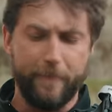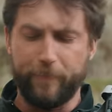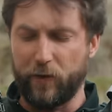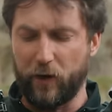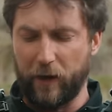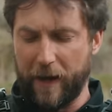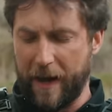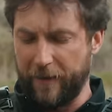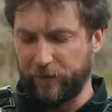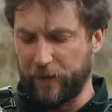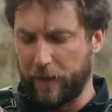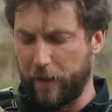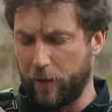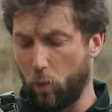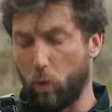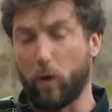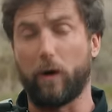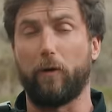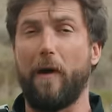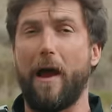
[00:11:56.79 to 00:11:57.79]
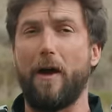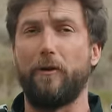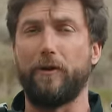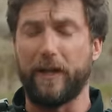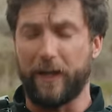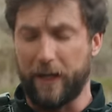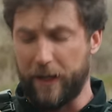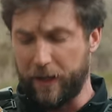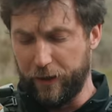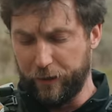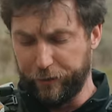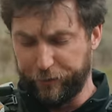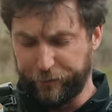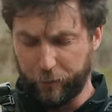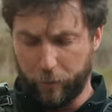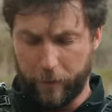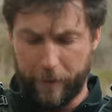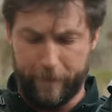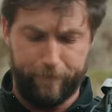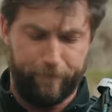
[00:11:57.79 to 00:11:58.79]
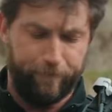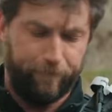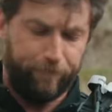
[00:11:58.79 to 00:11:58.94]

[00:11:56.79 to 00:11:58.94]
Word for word: You're gonna have to work around it, get used to it.